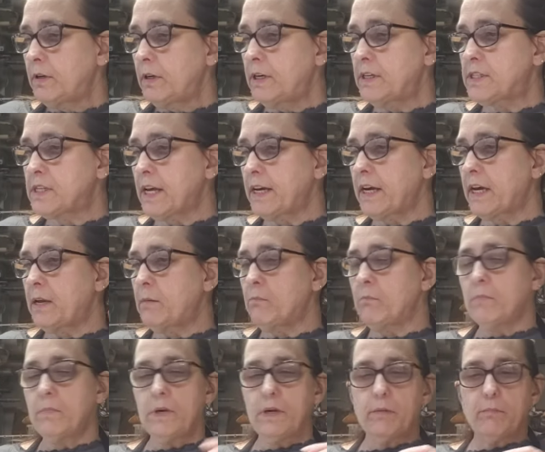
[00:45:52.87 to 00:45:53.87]
It's like
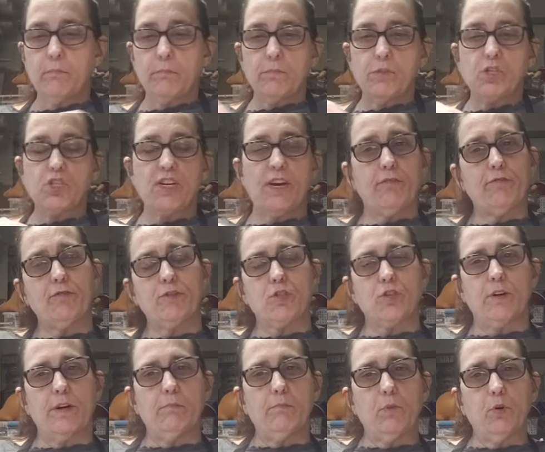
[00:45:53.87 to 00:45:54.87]
it shifts
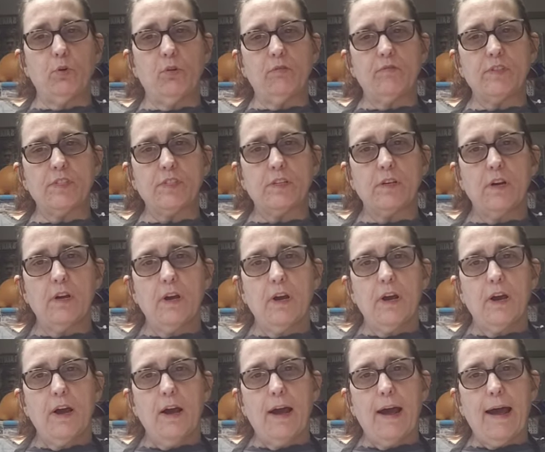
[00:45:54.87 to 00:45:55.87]
or it moves.
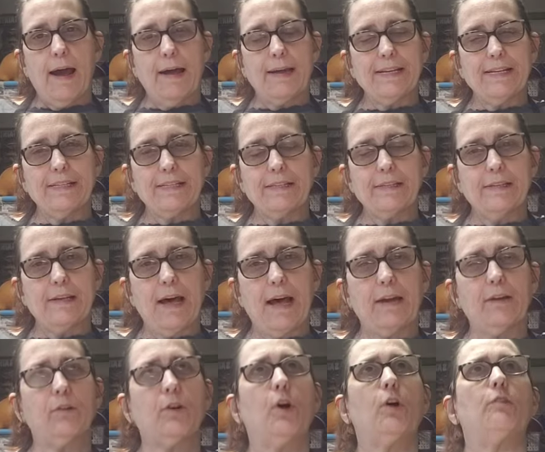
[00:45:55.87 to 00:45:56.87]
I
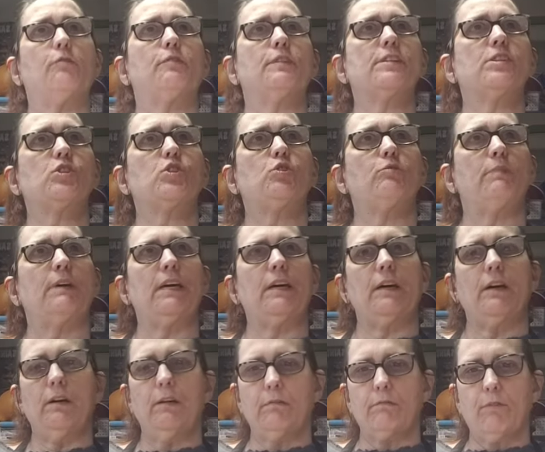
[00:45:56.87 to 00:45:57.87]
don't know if it's too
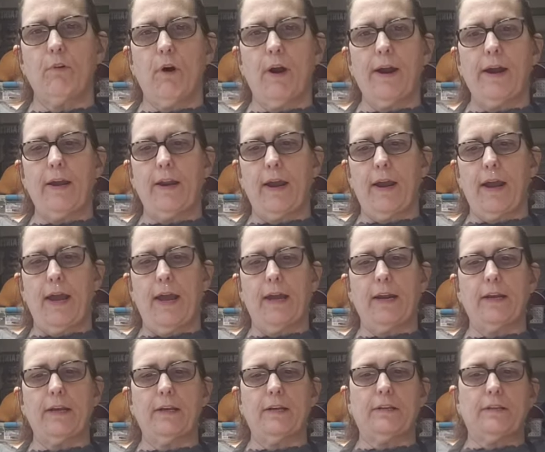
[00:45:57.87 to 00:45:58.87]
big for it,
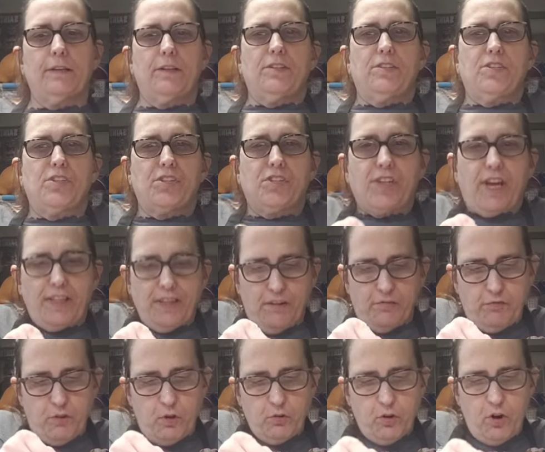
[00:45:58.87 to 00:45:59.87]
and it'll just shut the
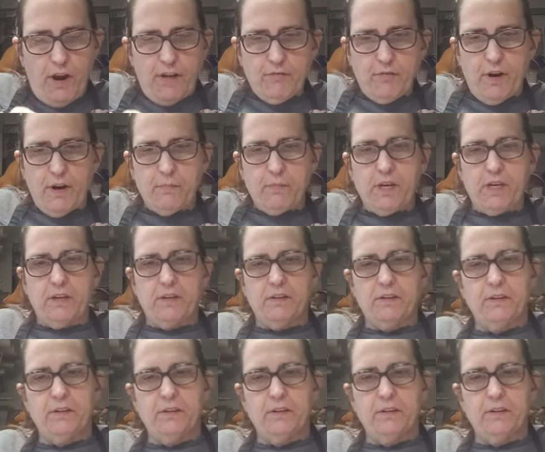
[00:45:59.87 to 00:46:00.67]
phone off on me.